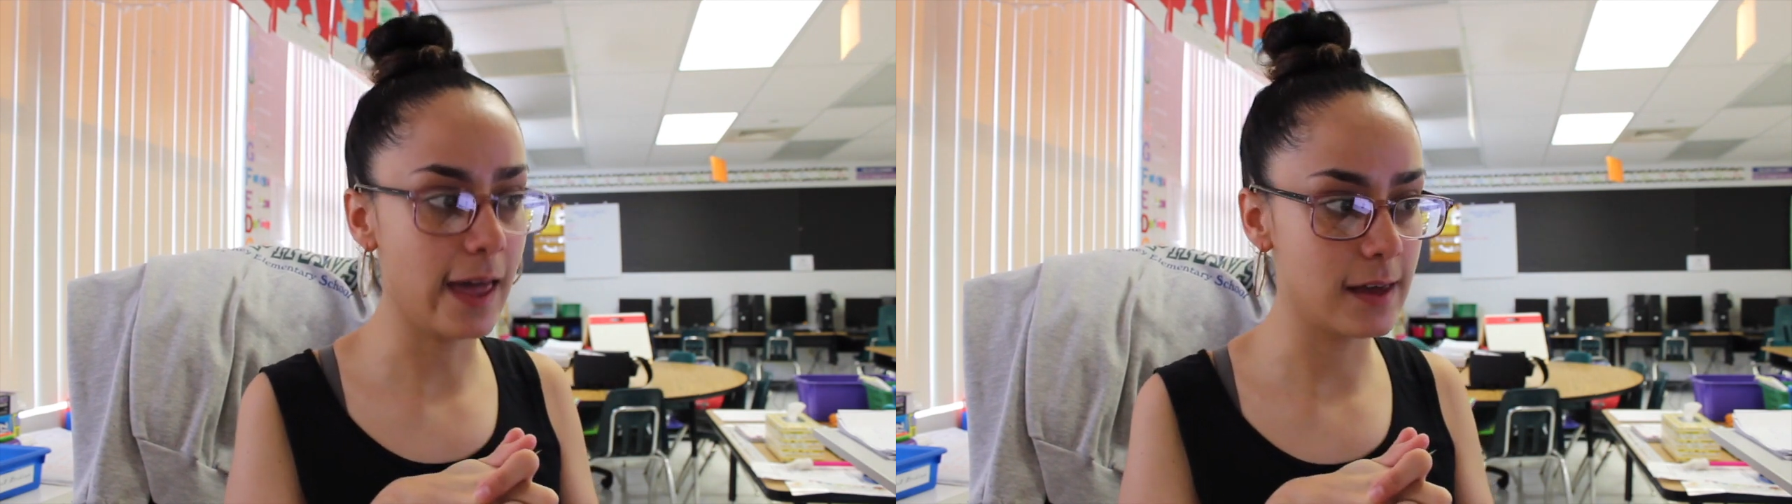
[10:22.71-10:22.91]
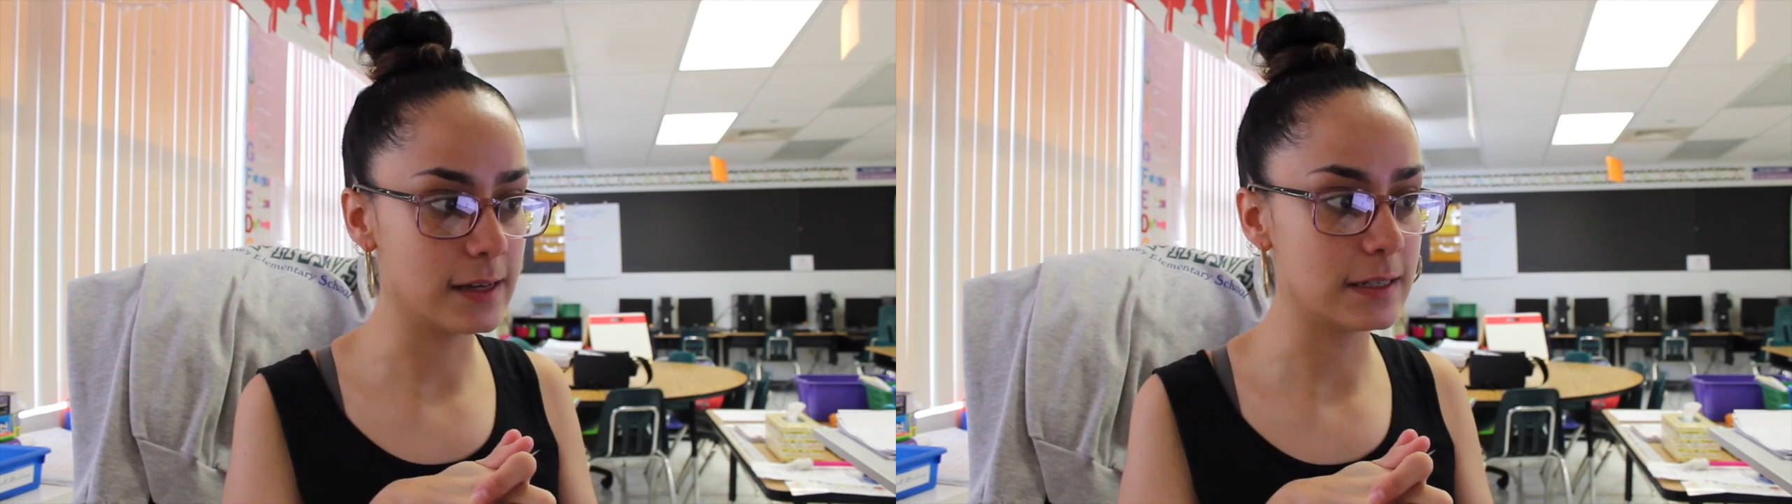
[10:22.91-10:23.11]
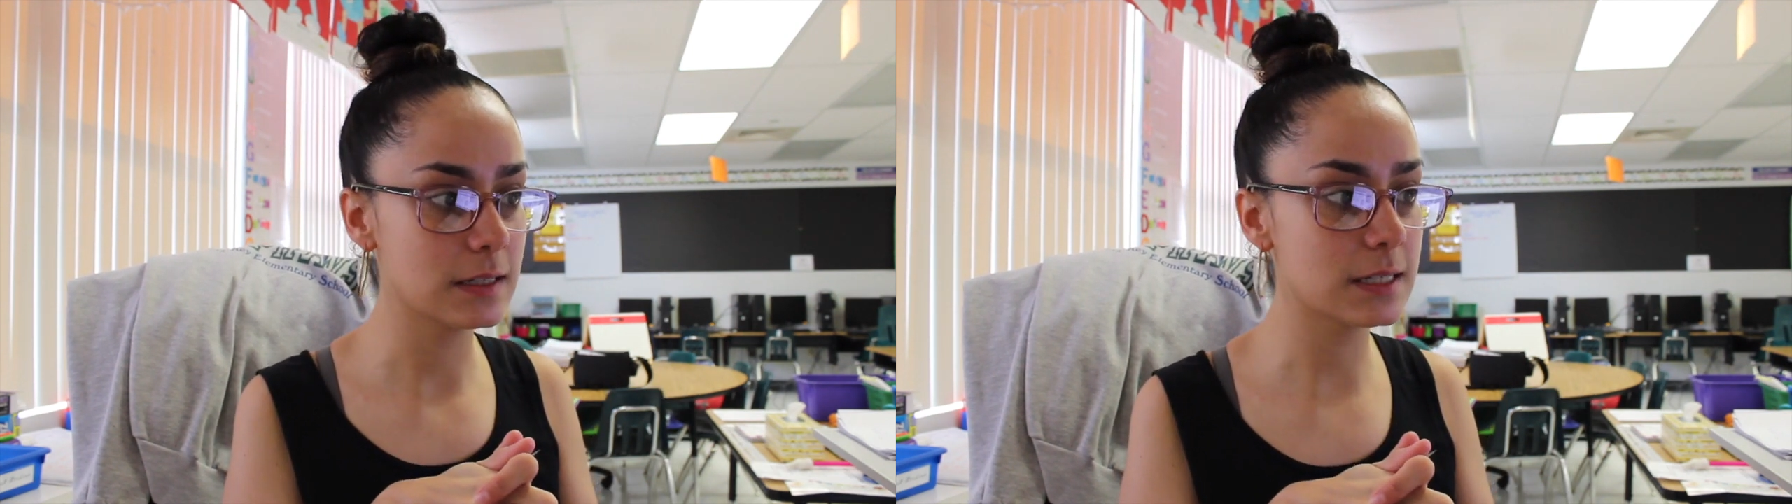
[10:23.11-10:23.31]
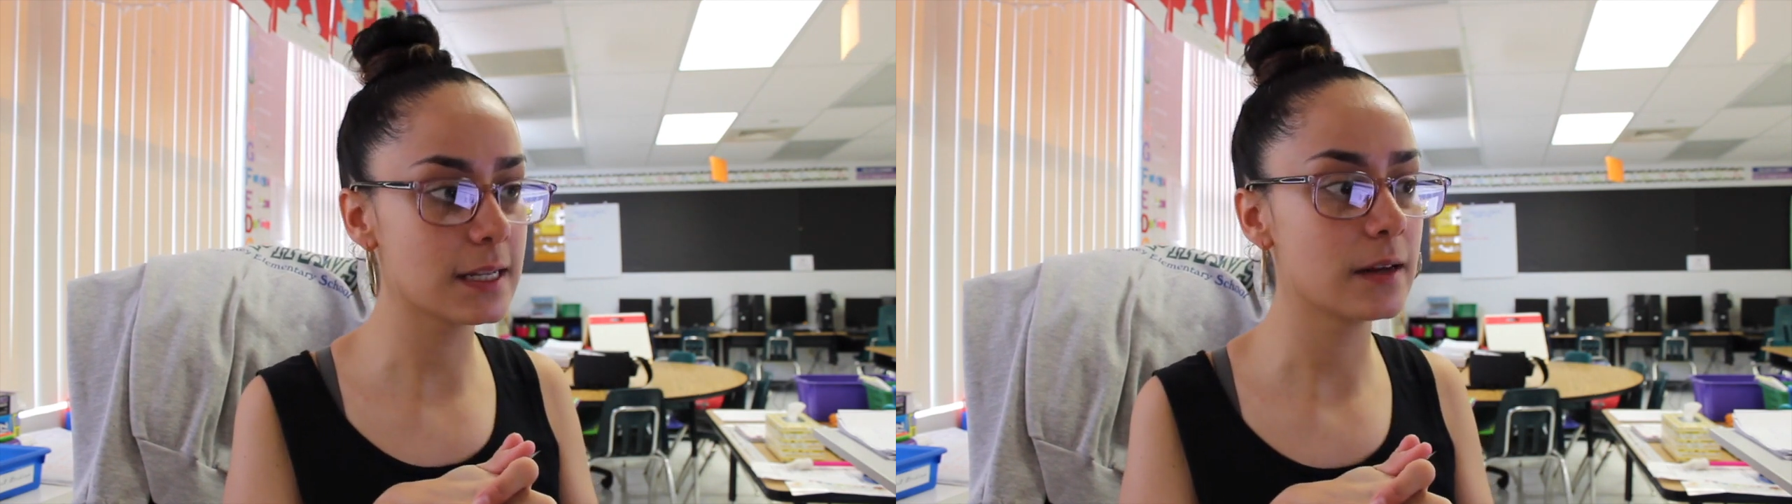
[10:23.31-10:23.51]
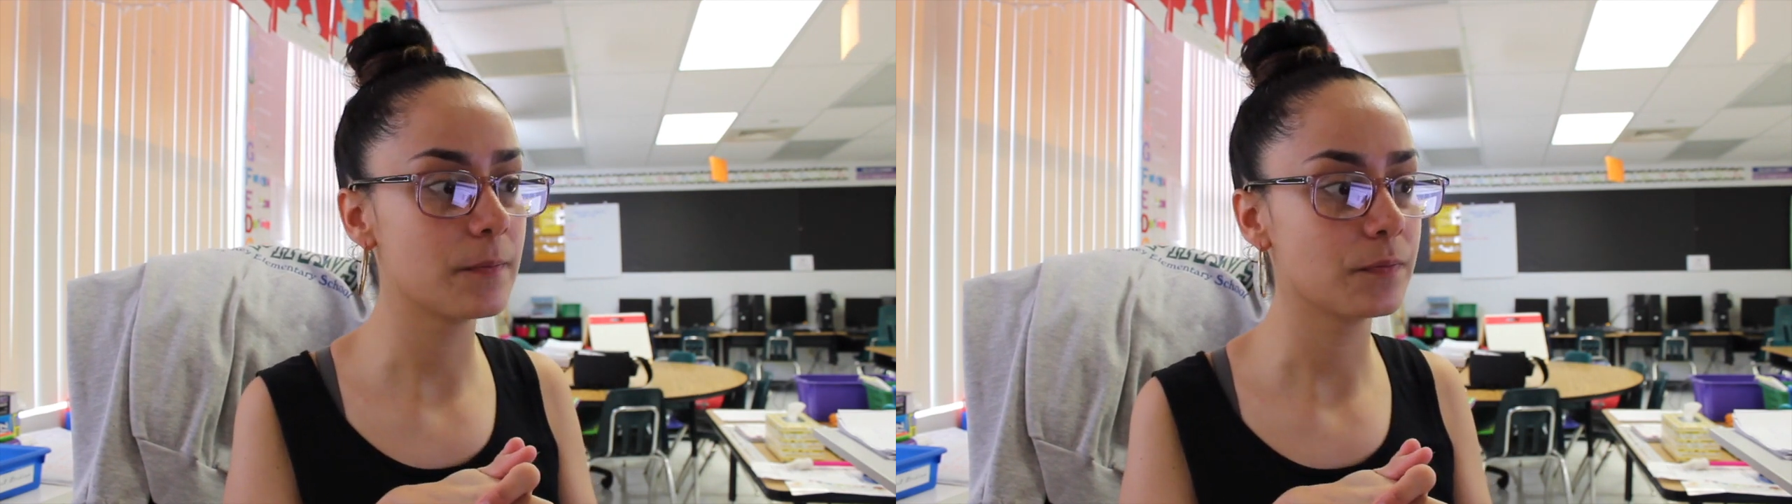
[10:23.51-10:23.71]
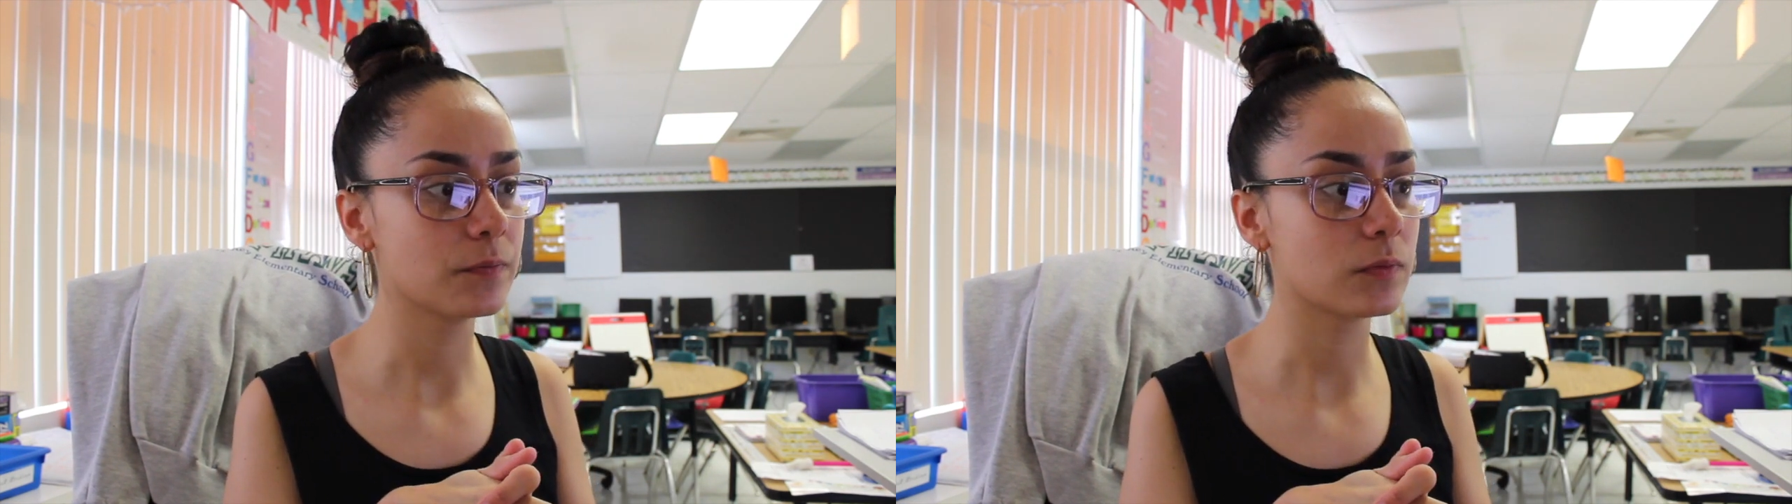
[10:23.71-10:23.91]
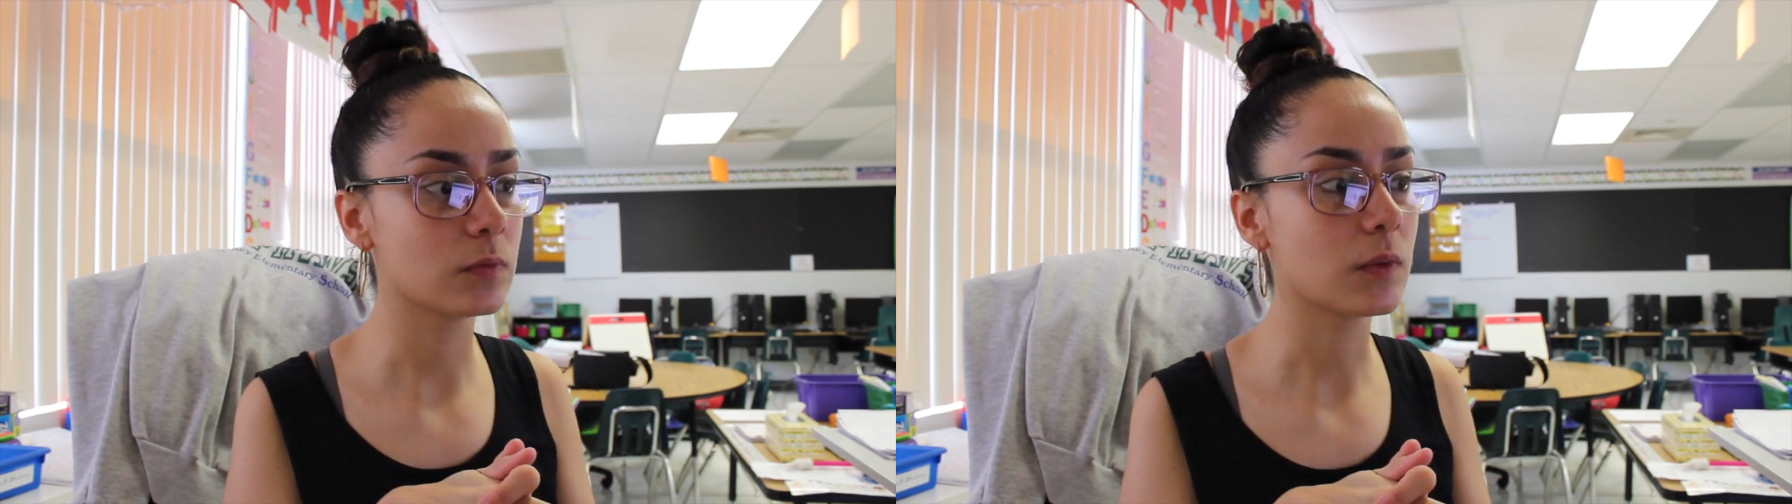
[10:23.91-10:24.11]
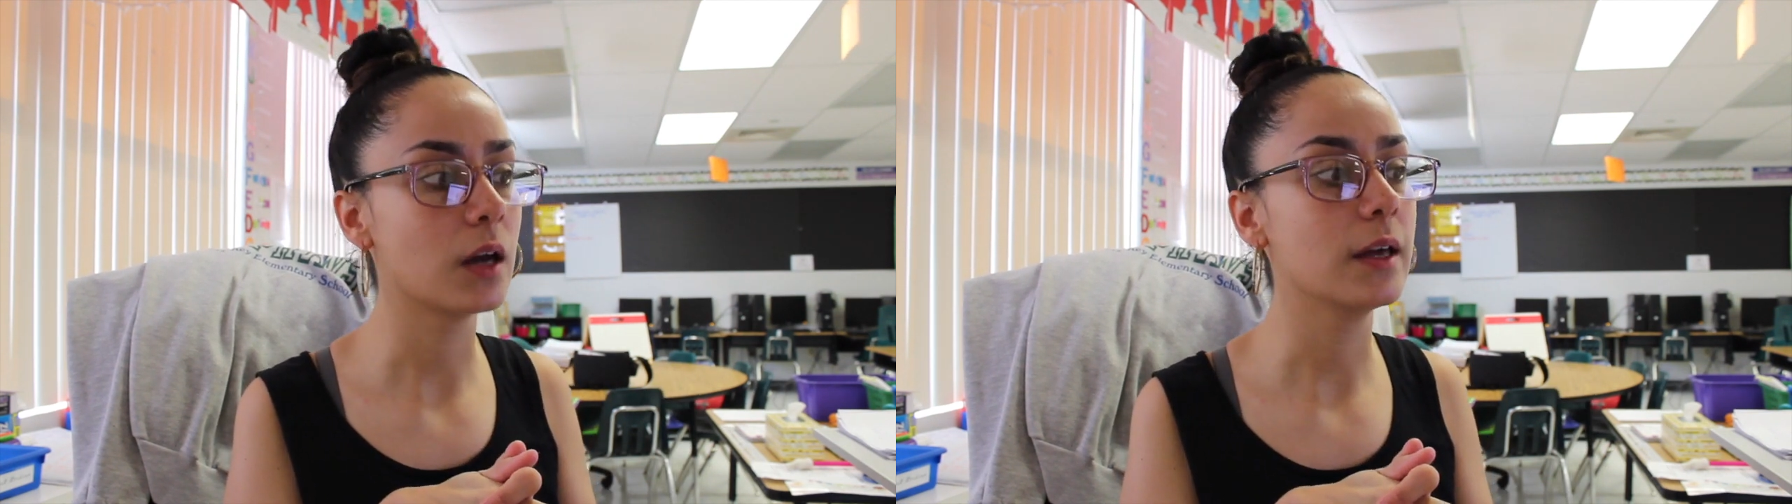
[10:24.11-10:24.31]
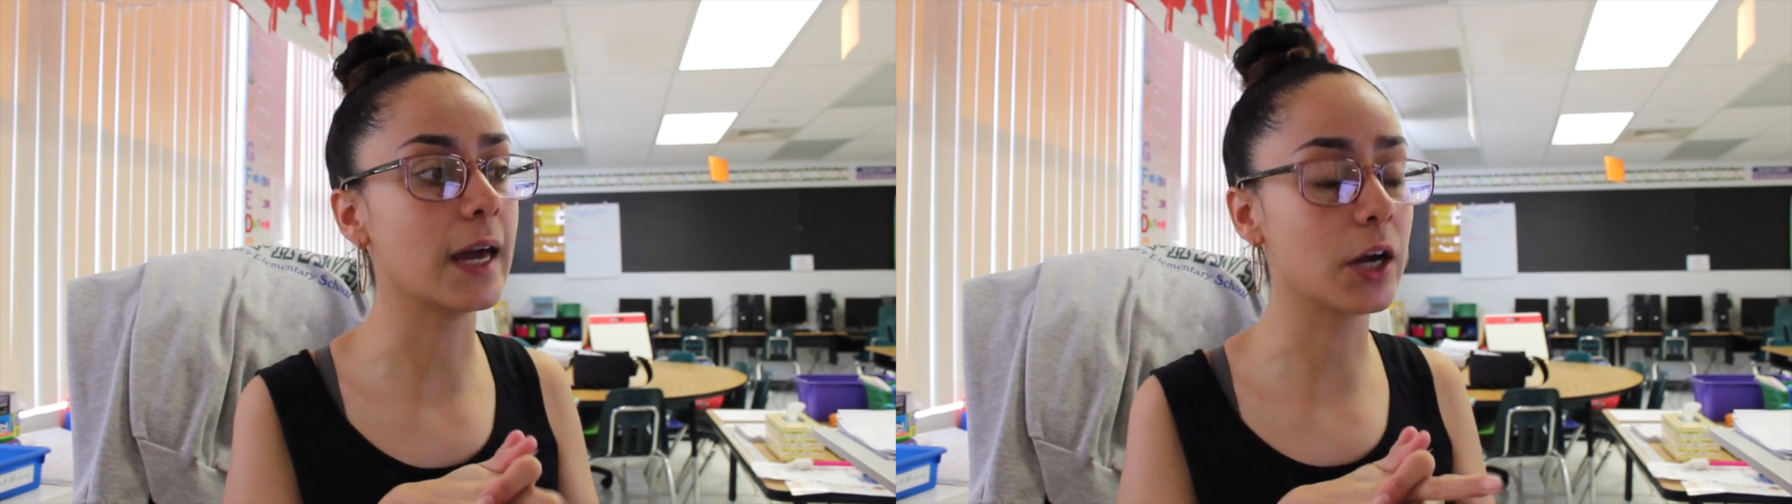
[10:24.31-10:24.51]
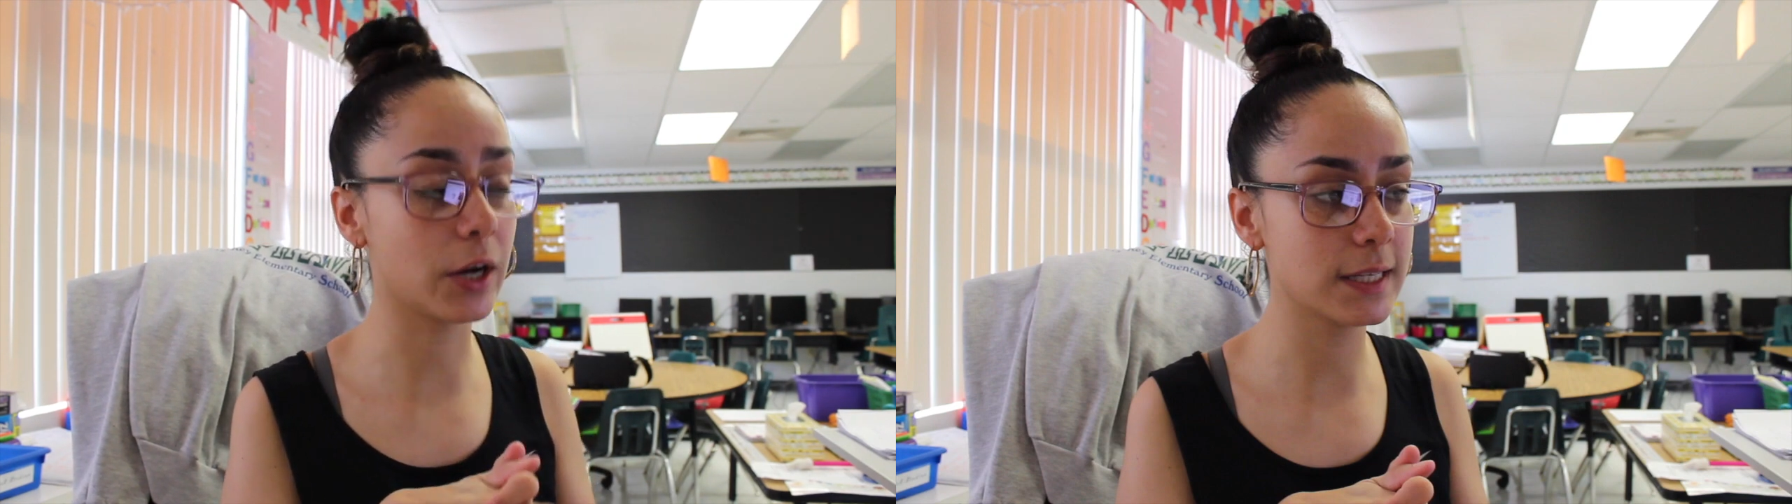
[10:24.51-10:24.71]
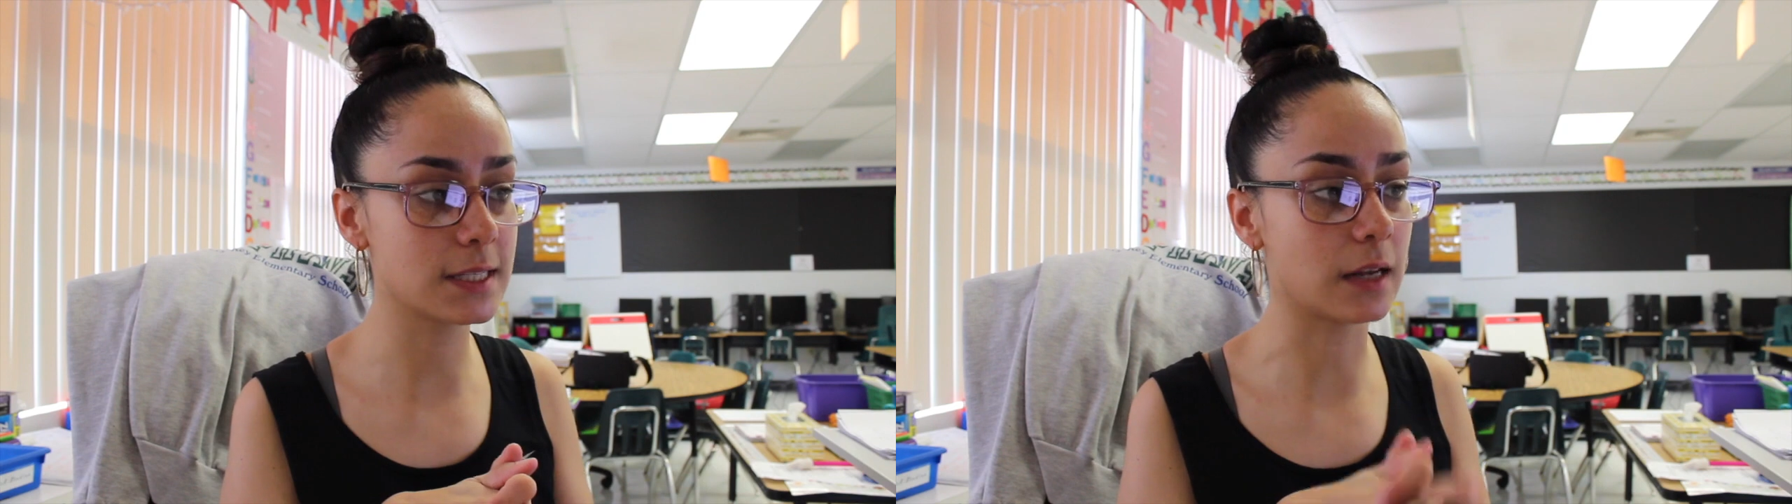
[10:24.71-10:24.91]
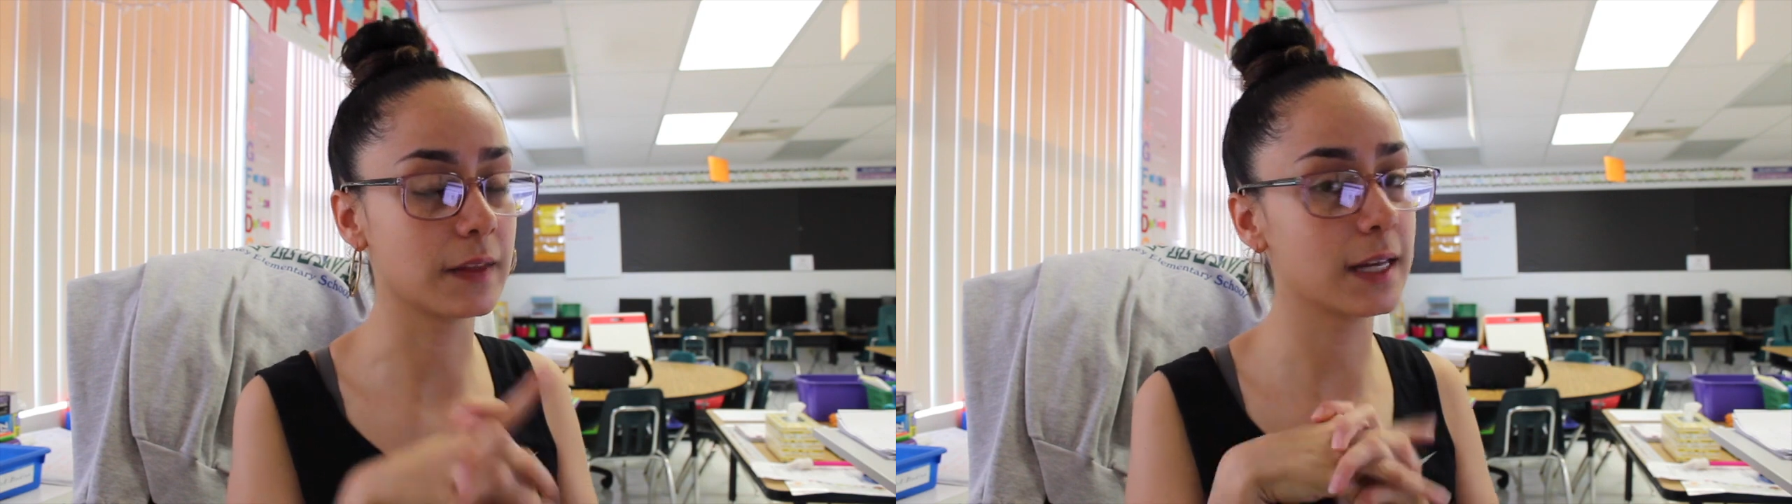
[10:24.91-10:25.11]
is get grades done.